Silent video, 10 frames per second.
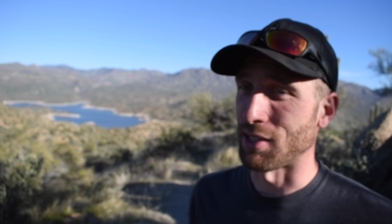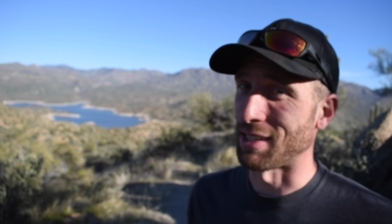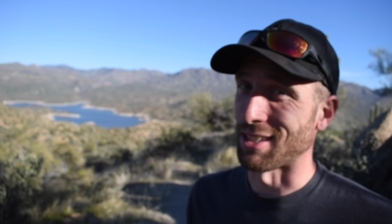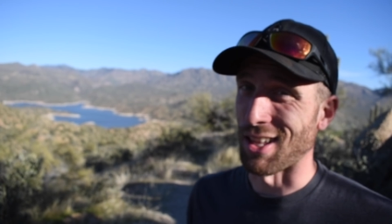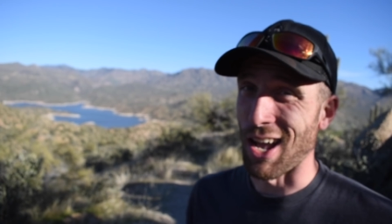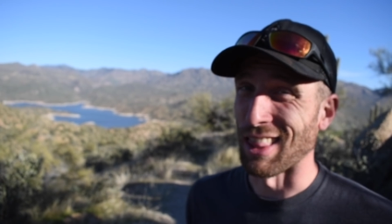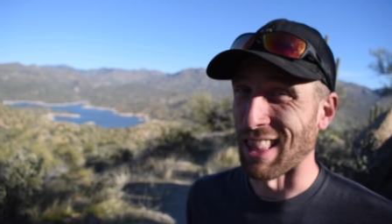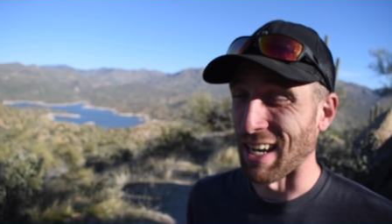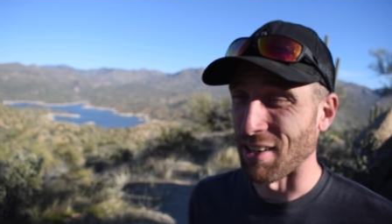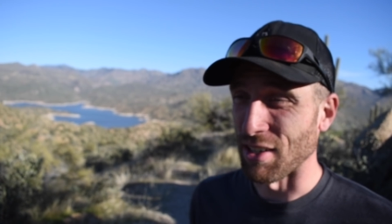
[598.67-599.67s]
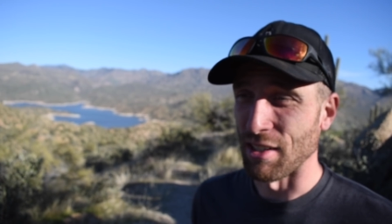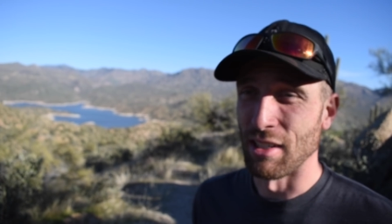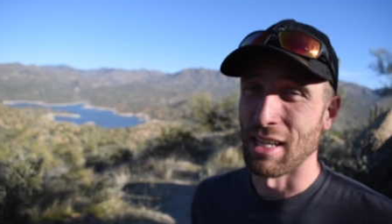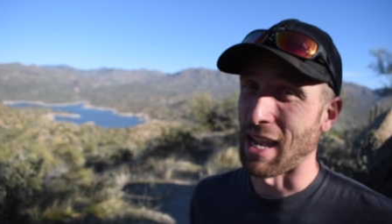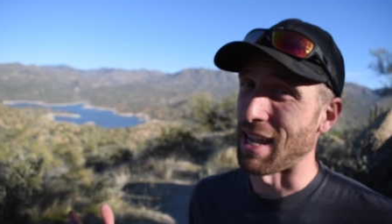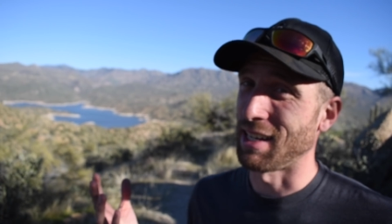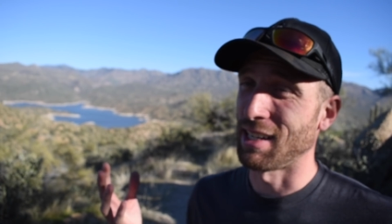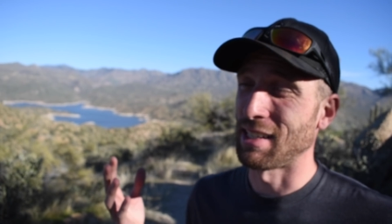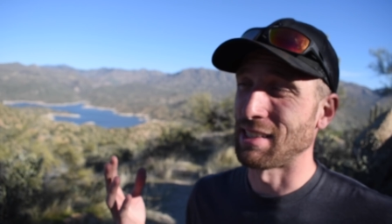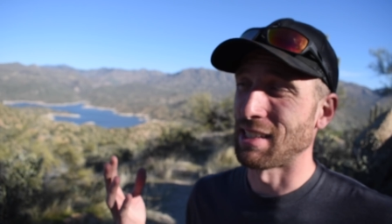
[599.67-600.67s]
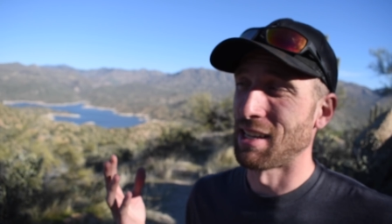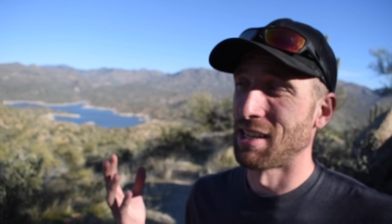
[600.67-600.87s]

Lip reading: it's a lot lighter, and it is